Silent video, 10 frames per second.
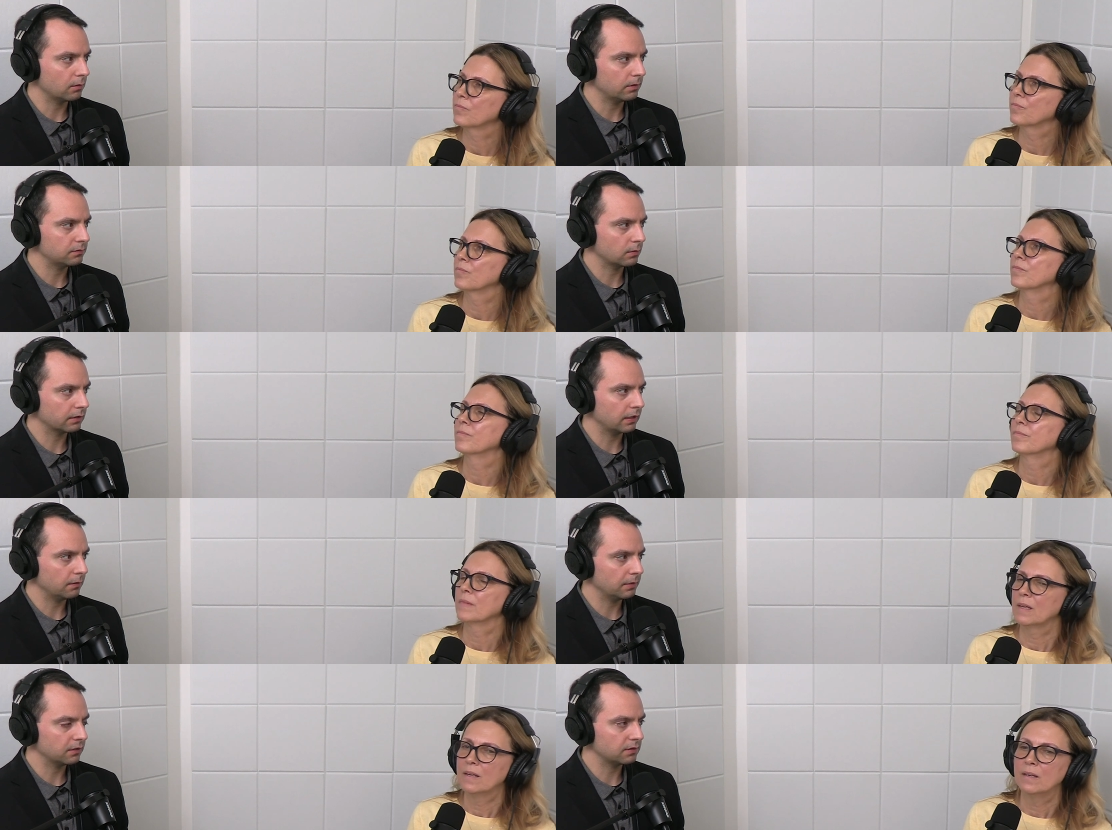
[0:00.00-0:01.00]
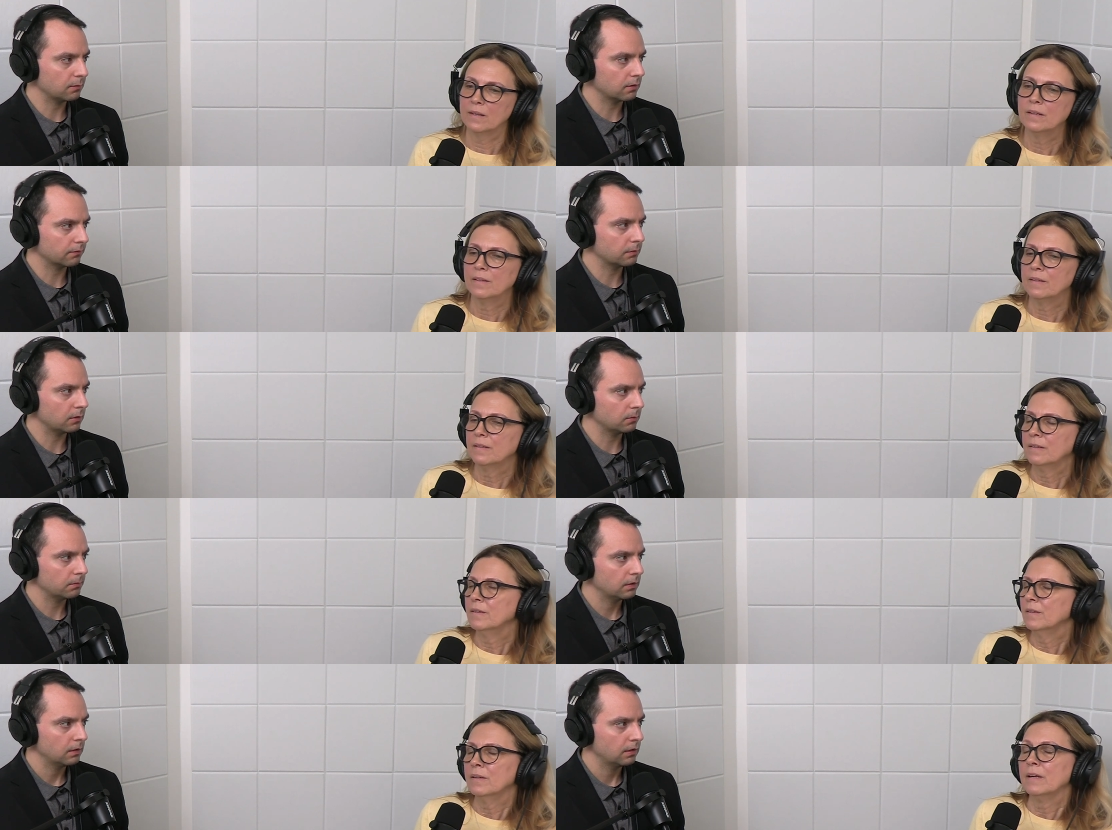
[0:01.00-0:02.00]
Speaker 1: always working because they work from home.
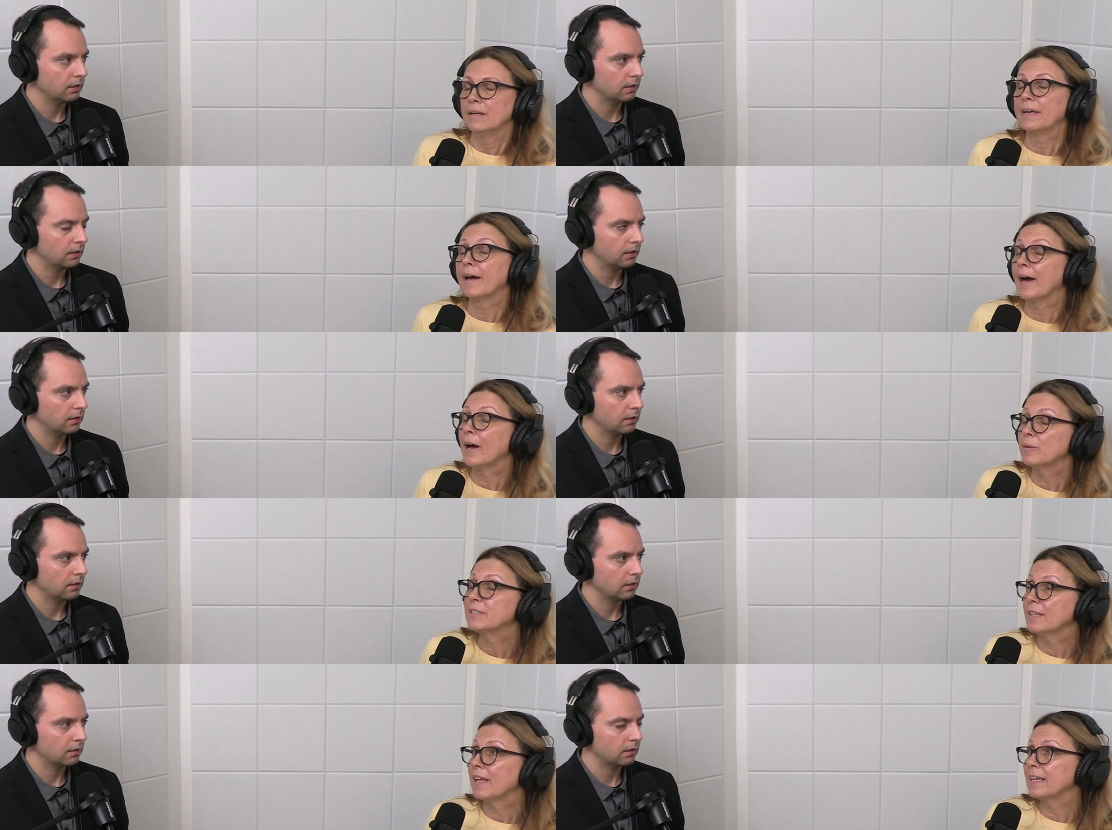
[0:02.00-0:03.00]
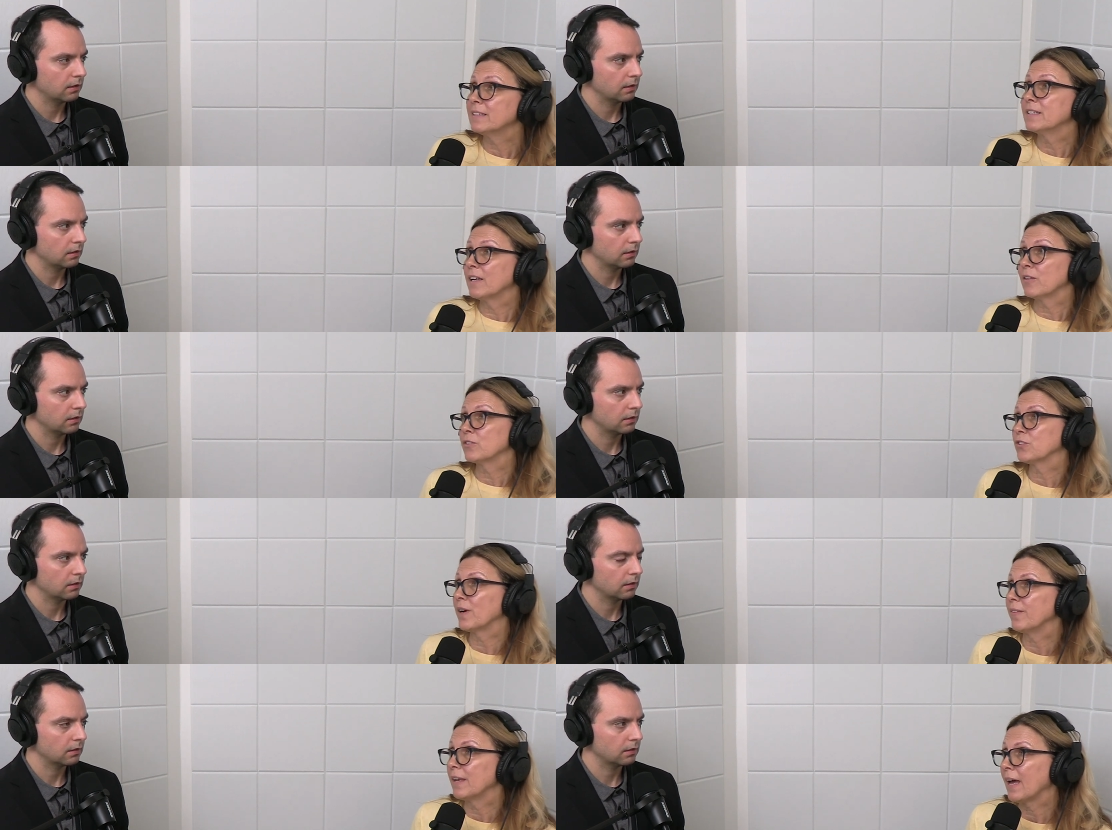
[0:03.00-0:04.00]
Speaker 2: Yeah, I would say that is another
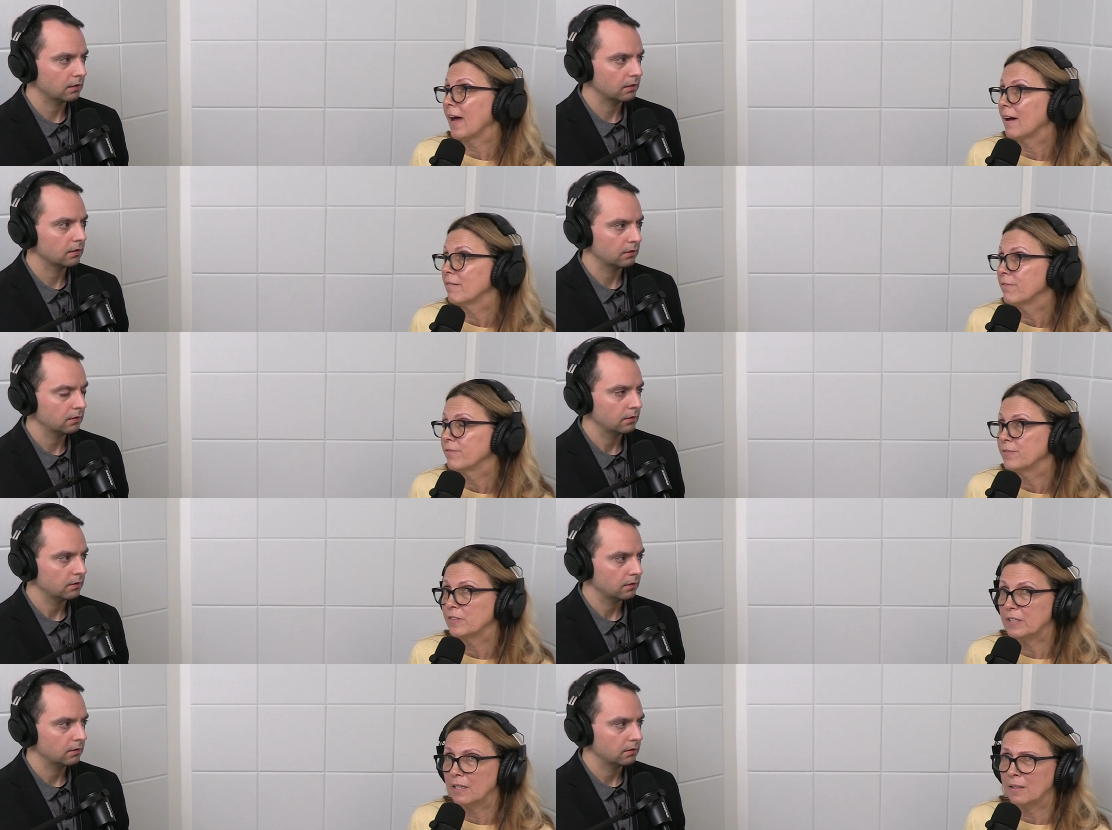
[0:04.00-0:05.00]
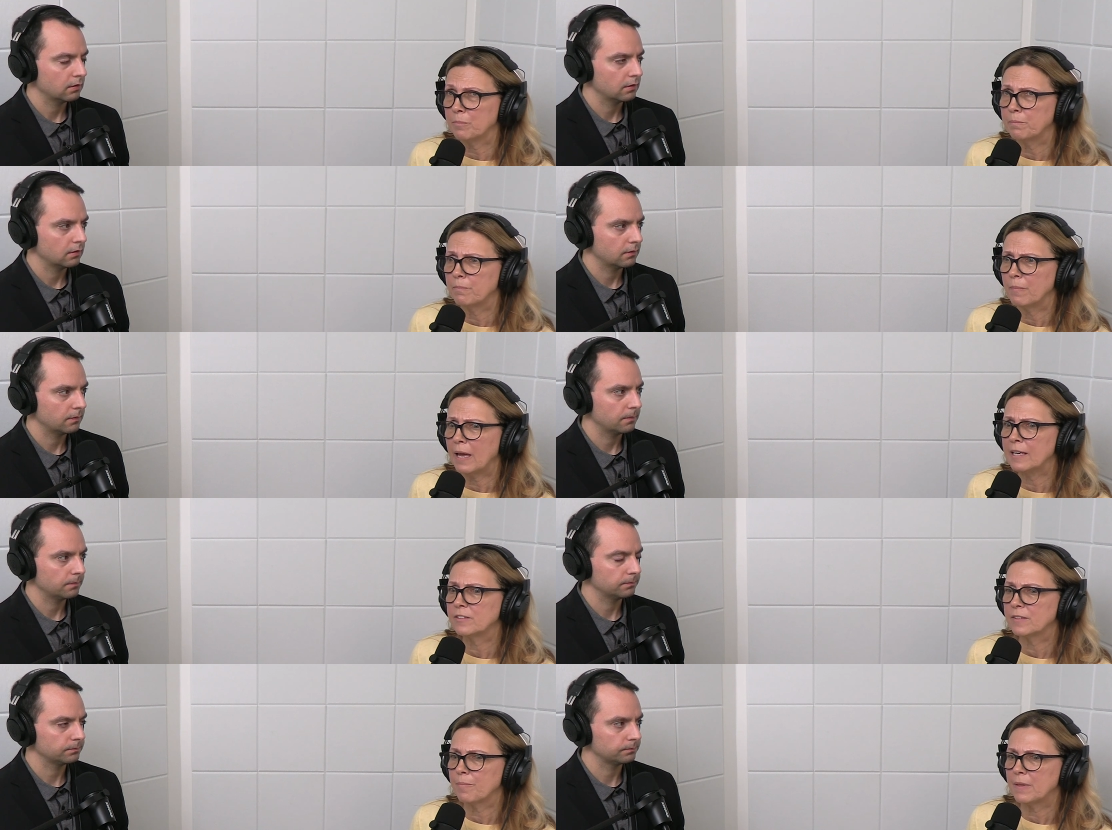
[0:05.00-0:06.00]
trend that I have seen. And
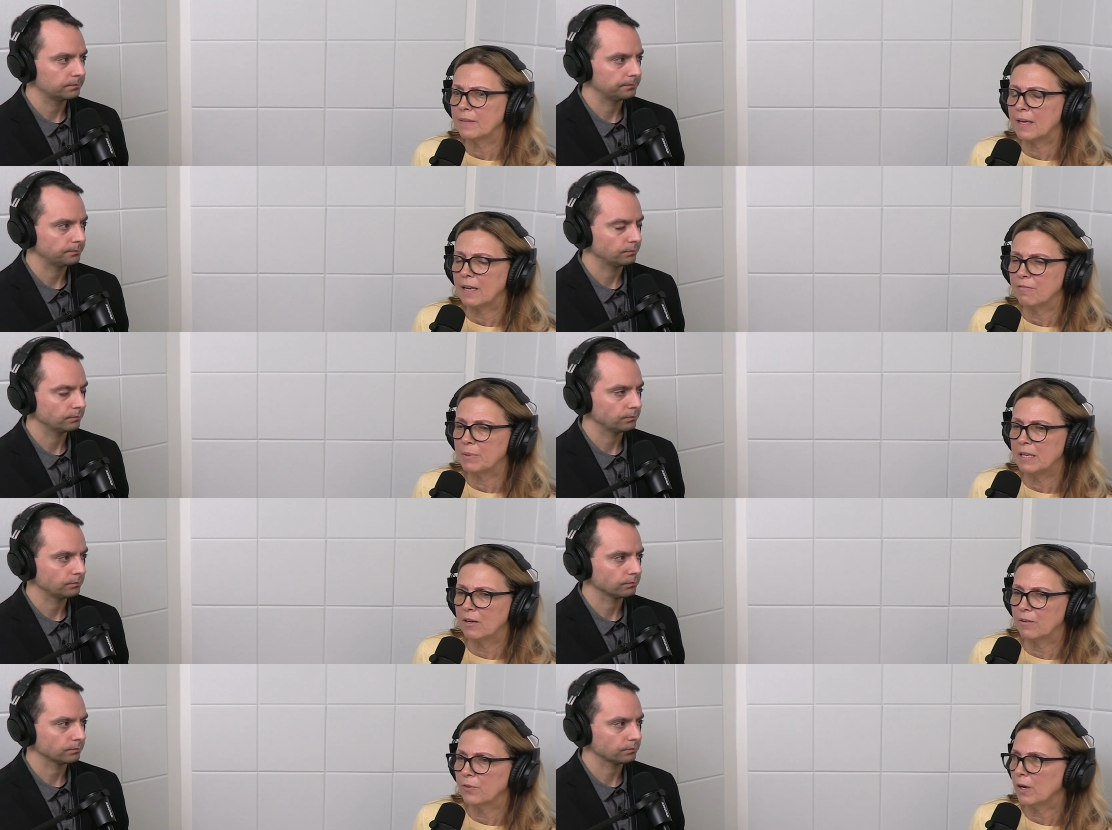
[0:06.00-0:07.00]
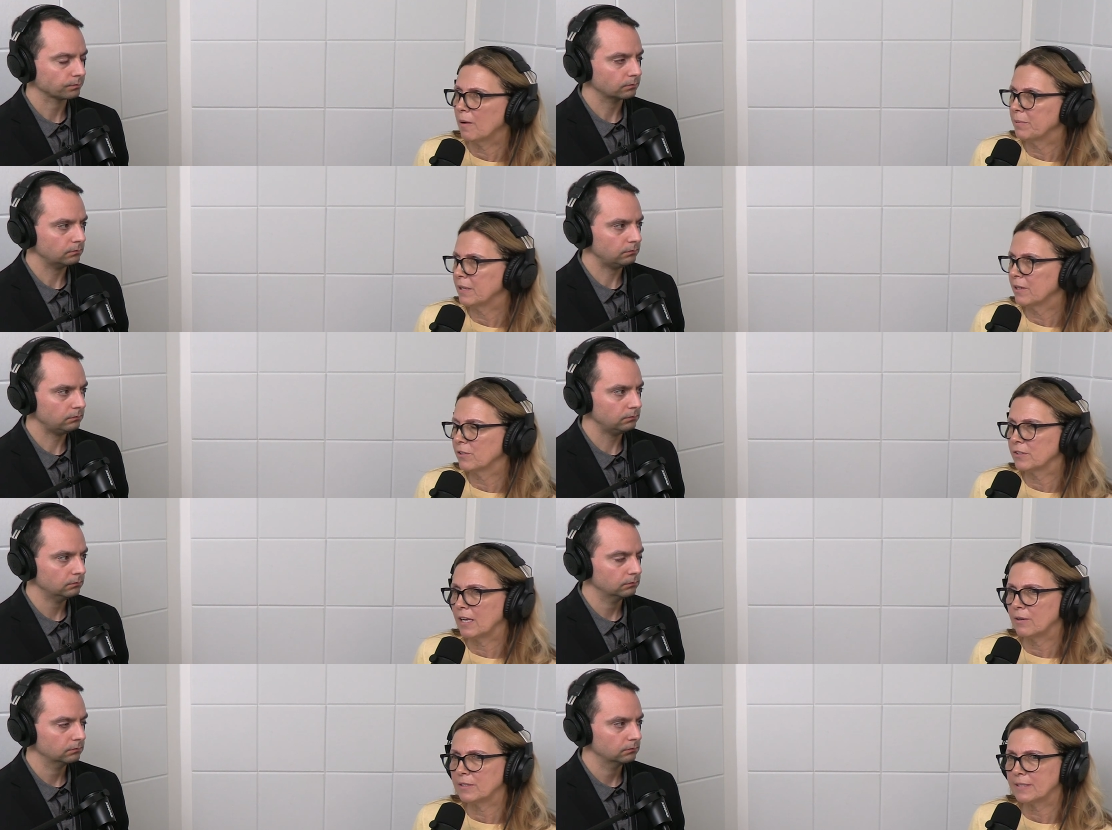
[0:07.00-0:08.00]
it's something that I've been hearing for a couple of years now is